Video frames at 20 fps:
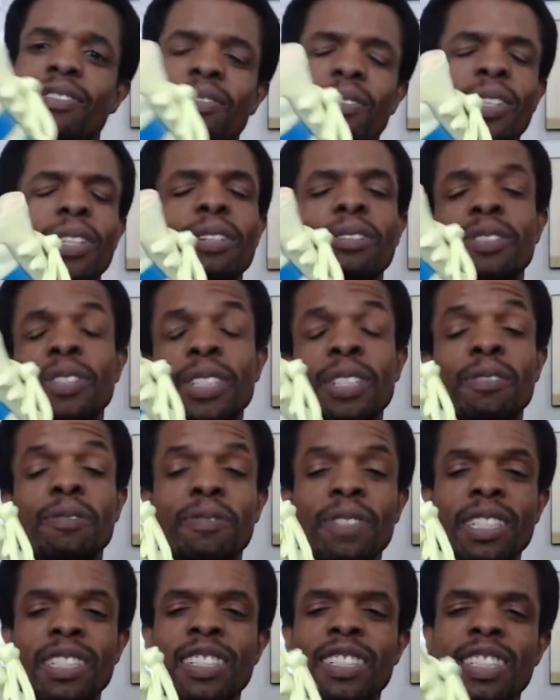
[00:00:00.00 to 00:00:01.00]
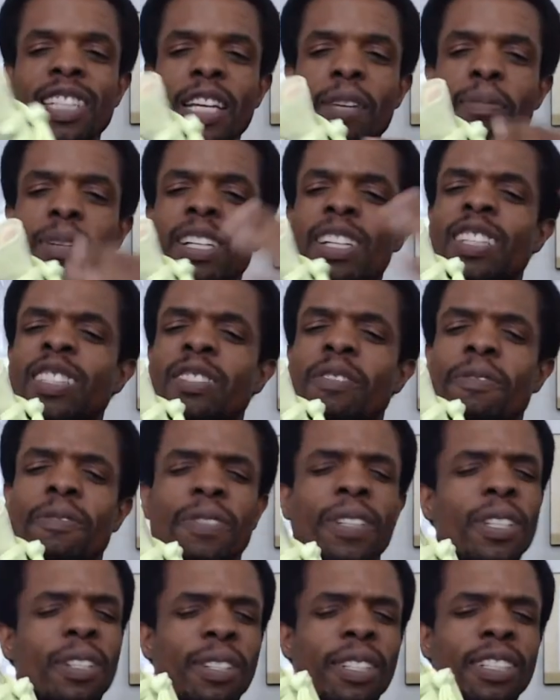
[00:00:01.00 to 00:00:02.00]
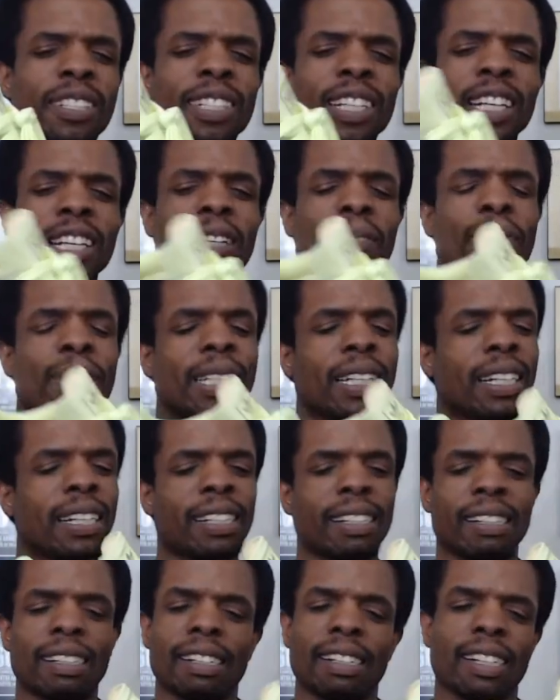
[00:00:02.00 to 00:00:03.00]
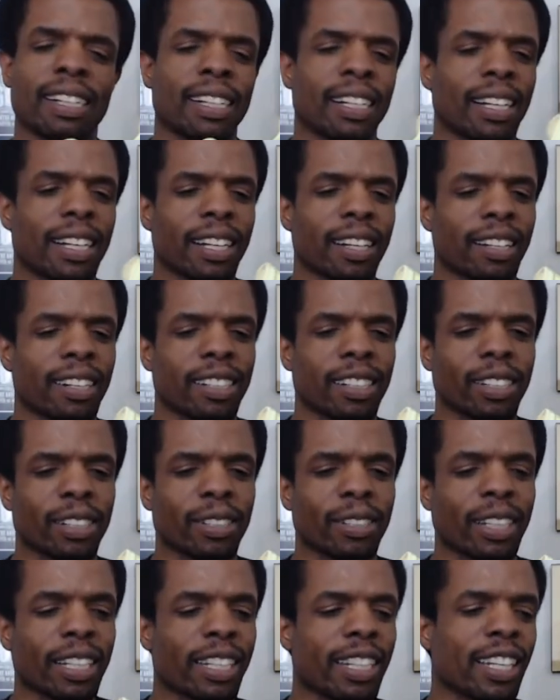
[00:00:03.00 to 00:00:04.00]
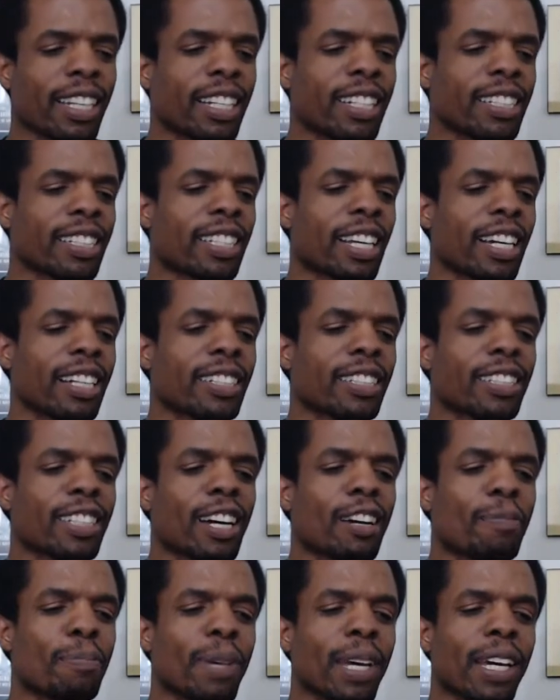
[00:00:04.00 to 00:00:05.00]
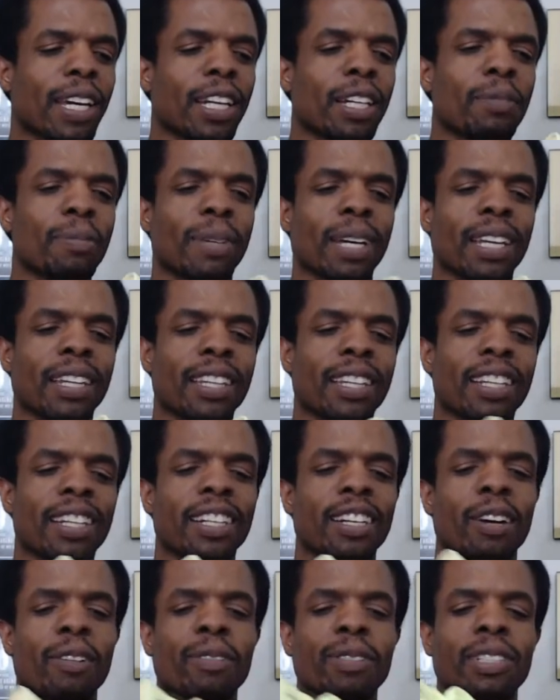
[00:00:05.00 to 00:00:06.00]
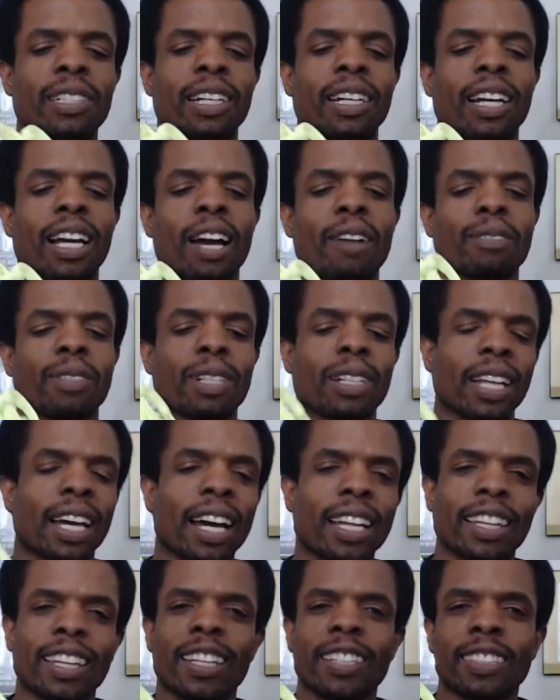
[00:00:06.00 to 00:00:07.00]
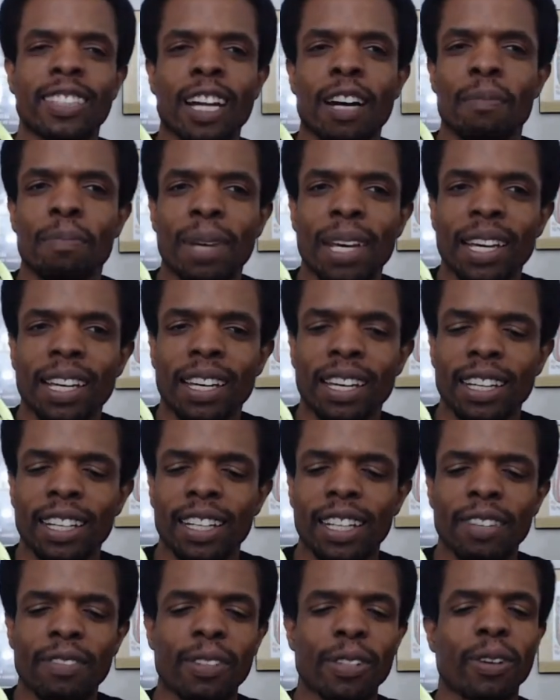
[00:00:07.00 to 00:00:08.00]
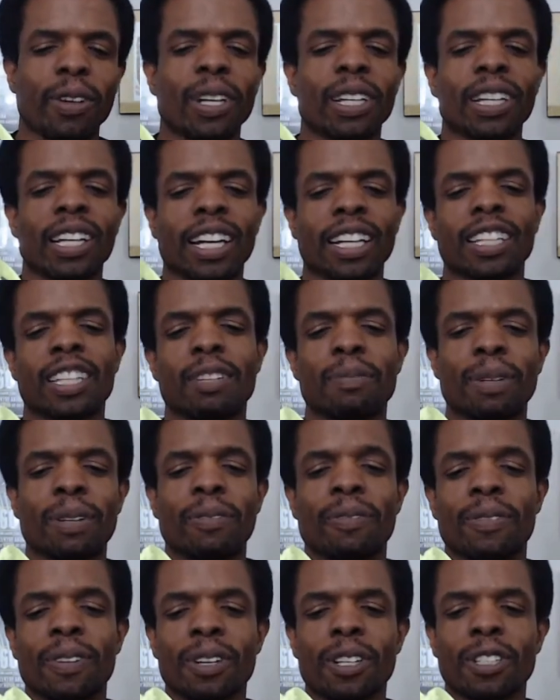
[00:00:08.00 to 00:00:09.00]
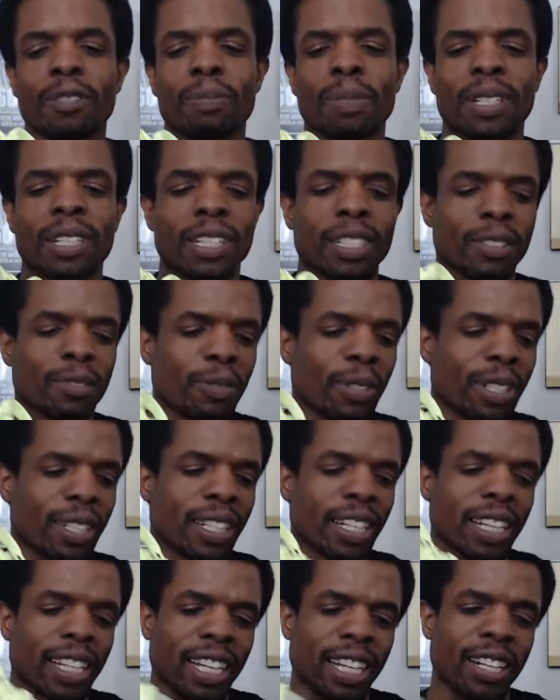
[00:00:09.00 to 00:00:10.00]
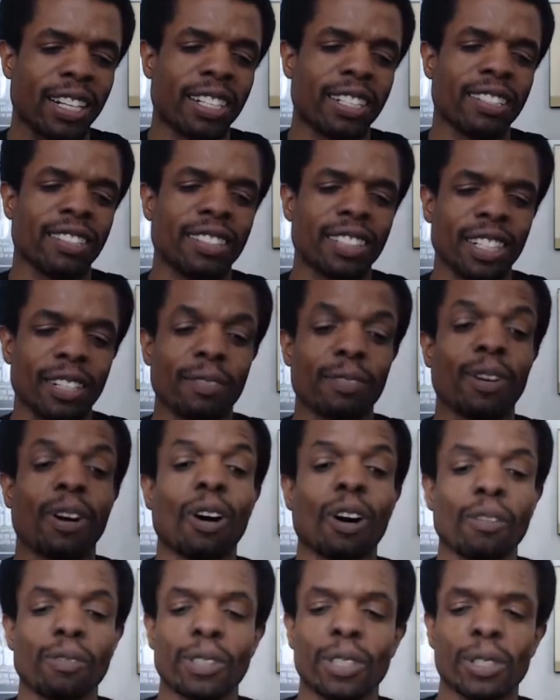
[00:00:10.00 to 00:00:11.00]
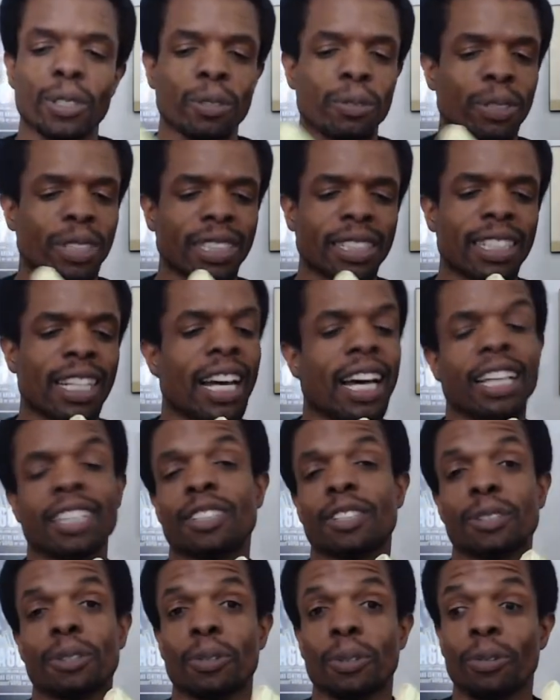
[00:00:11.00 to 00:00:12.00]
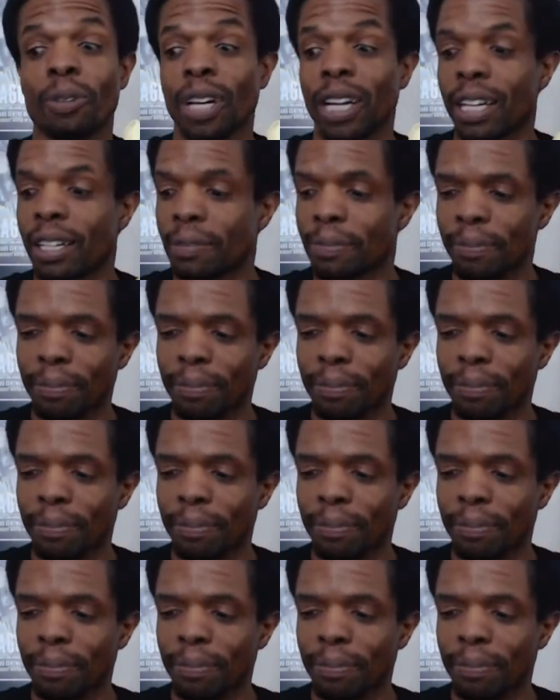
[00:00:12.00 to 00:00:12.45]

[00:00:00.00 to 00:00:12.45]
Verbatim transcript: Well, it still fits the same, but it doesn't feel the same. I don't know. And then they just kind of stopped making them. And then I was like, I was glad that they stopped making it, even though I liked them at first because what they had devolved to was not so great.